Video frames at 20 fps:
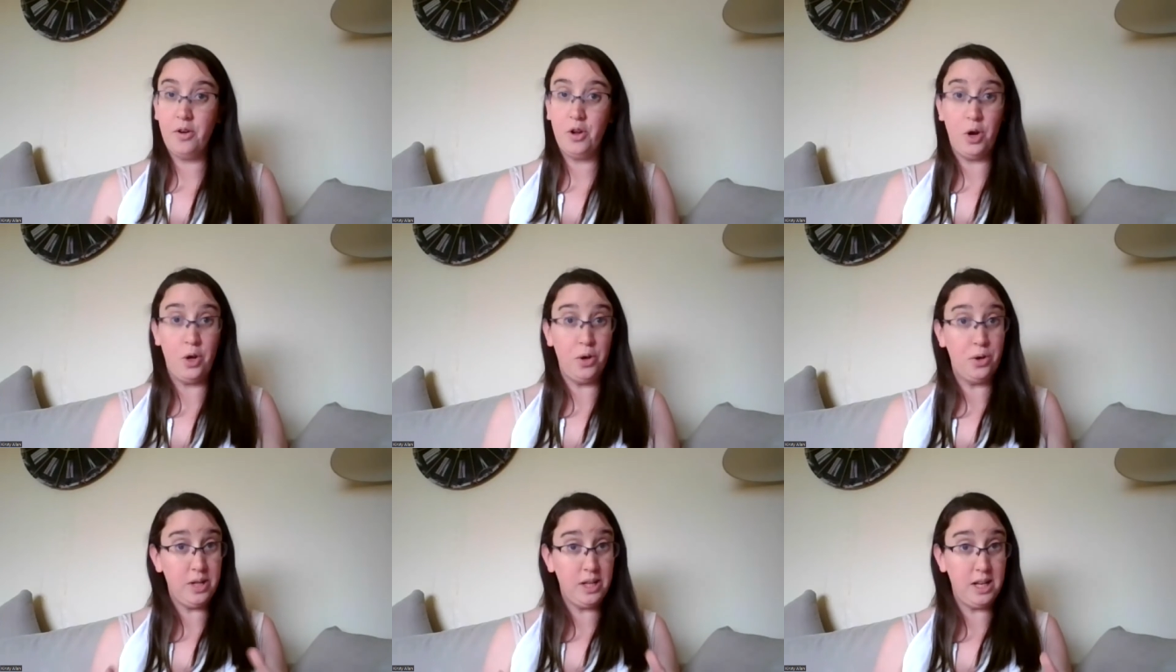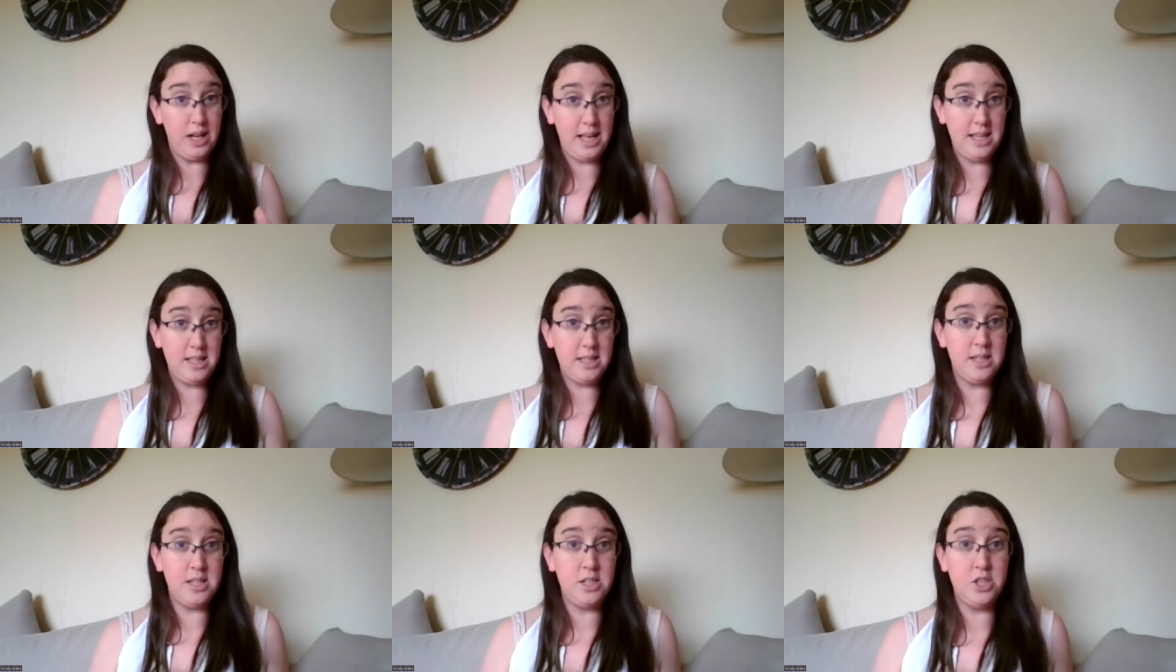locally
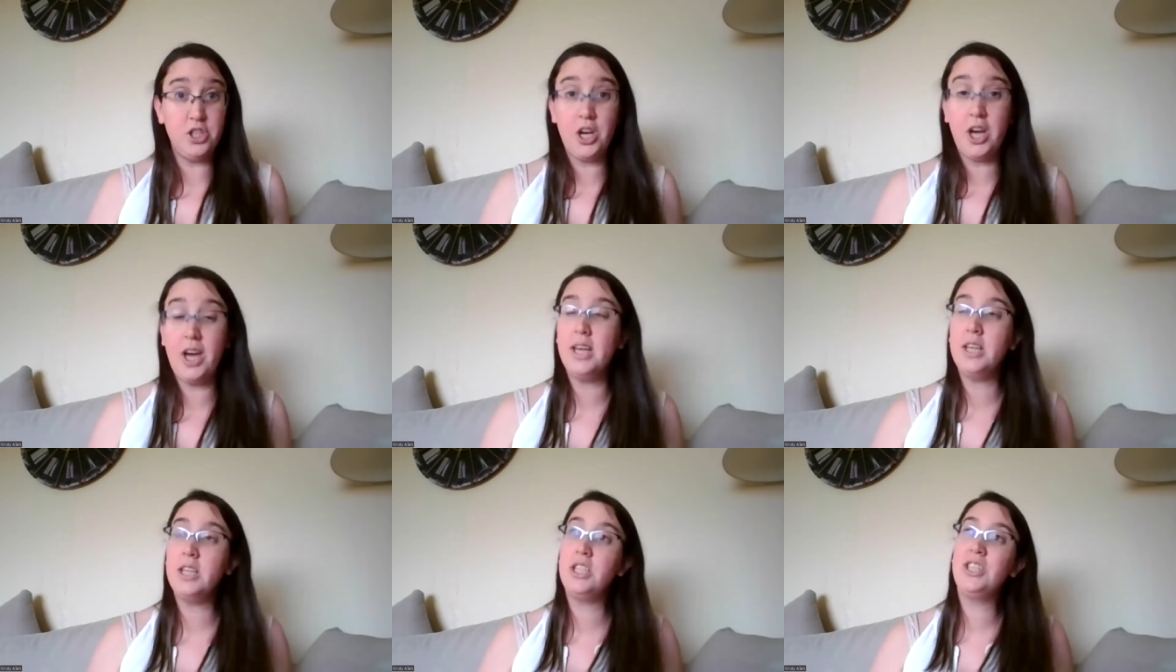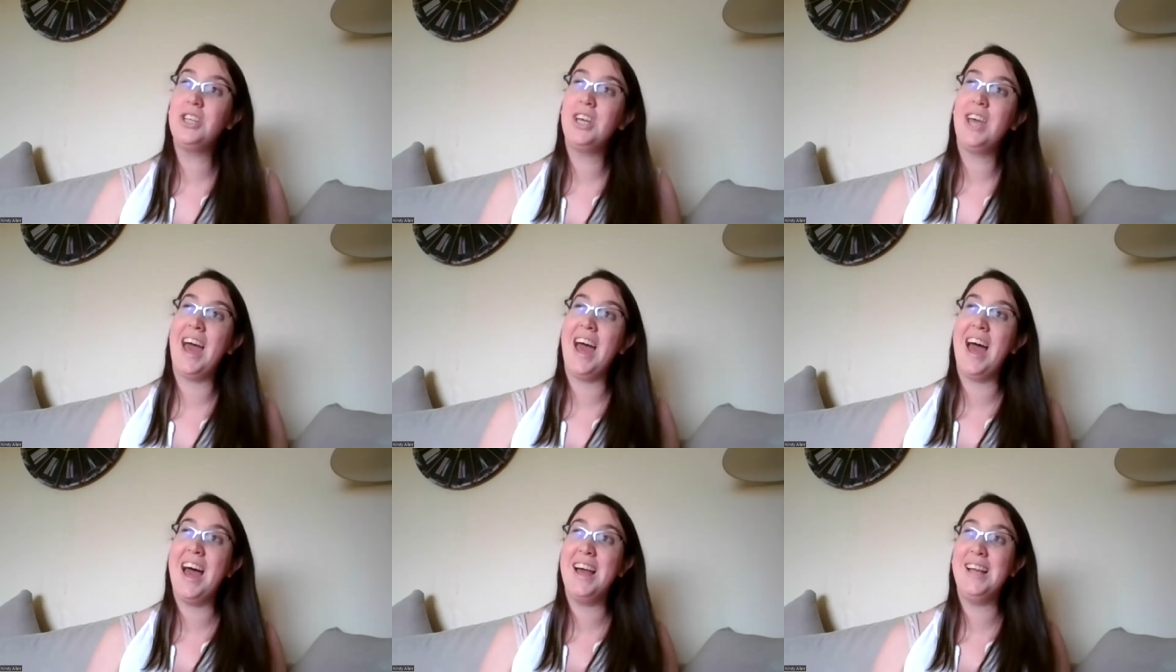to the church
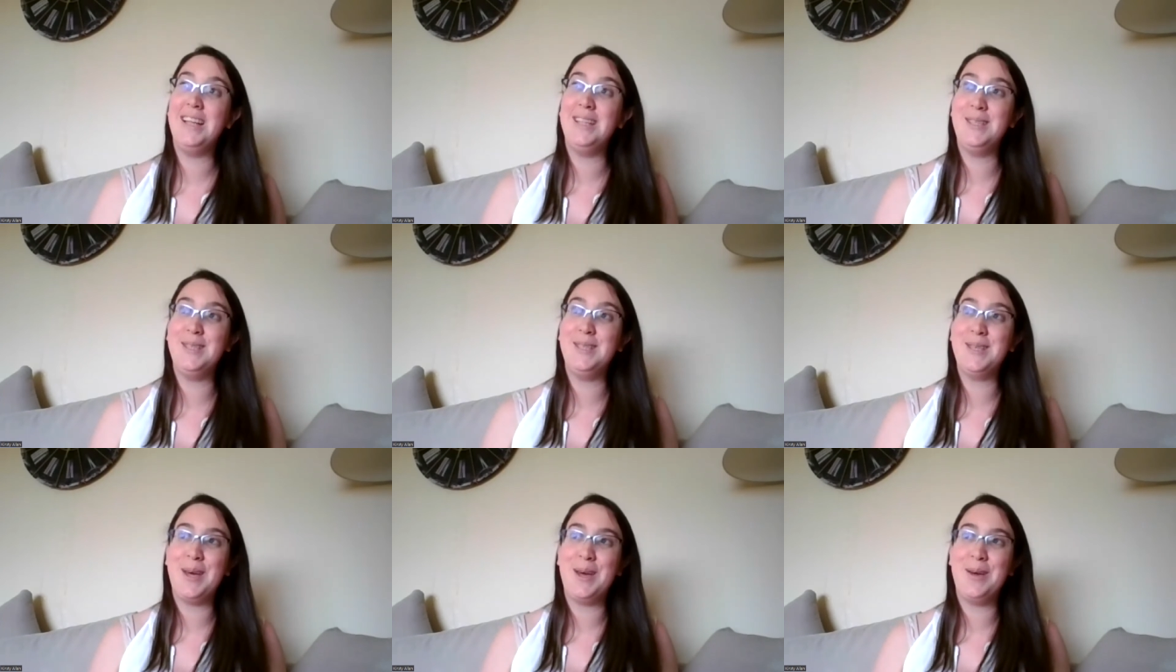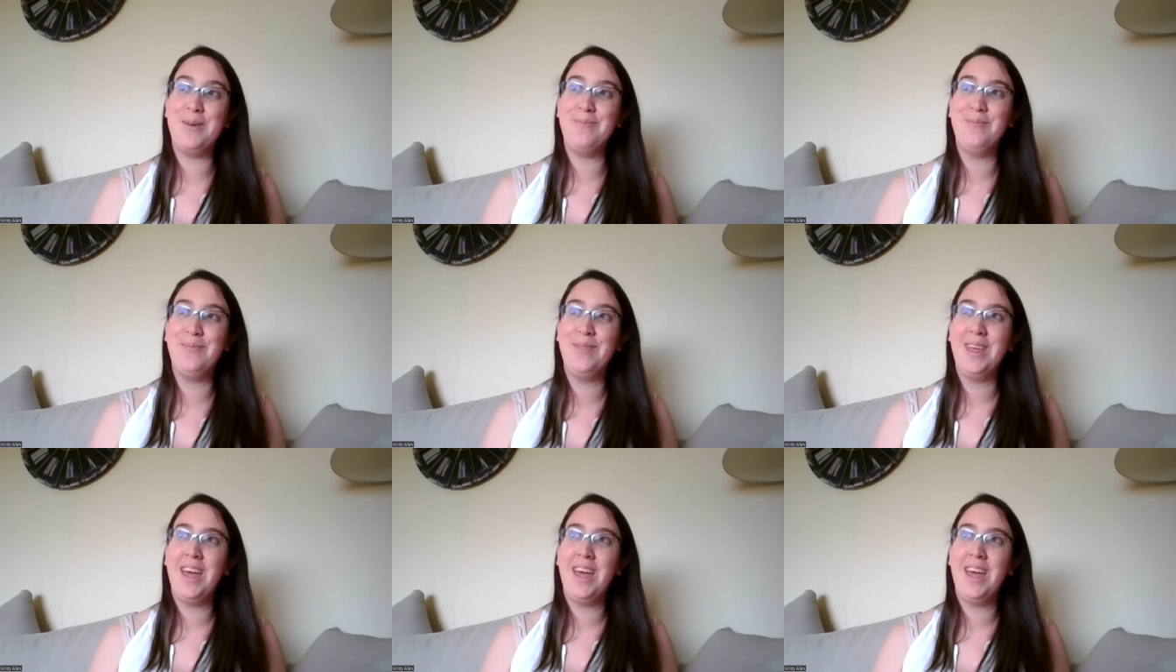and um,